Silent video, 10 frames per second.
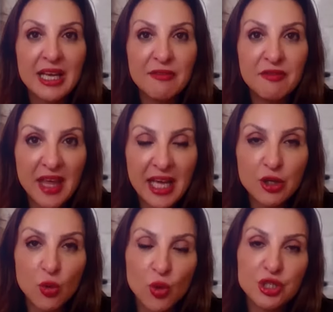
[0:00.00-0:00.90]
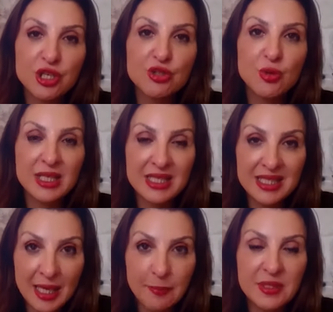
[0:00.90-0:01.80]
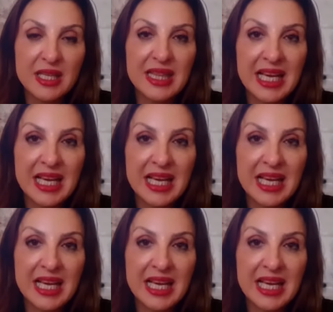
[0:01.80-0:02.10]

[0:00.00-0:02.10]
If they are not wanting to accept